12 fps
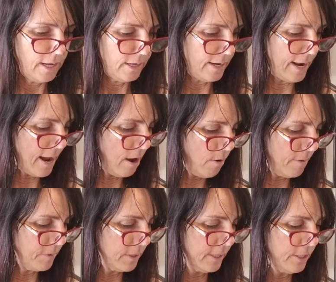Now I'm
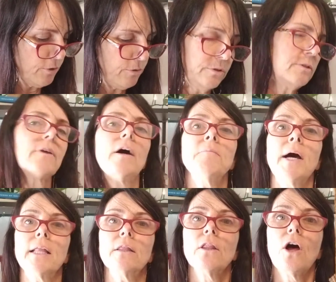going to use my
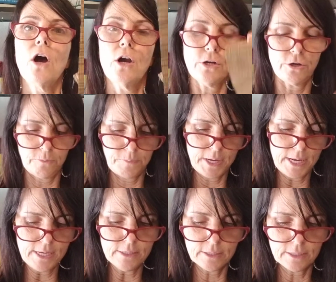longer
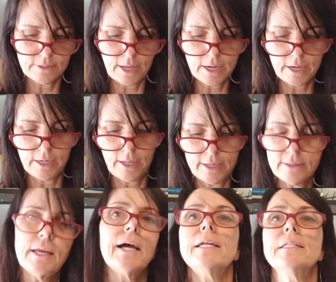piece because I kind of like
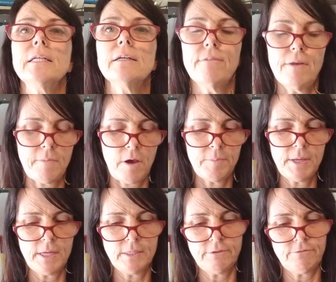the idea of them all
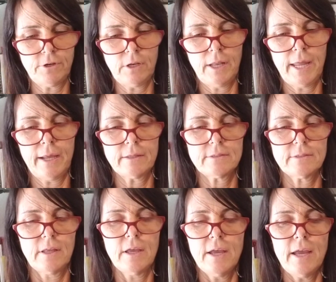being different lengths.
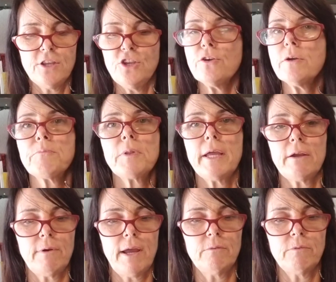You can play
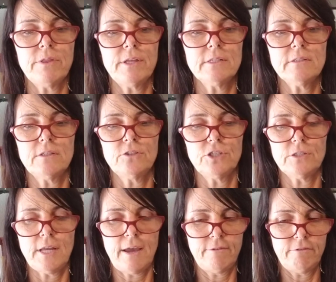around with this and just
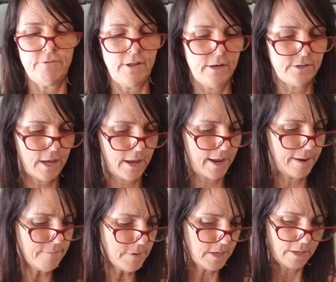have a fun time.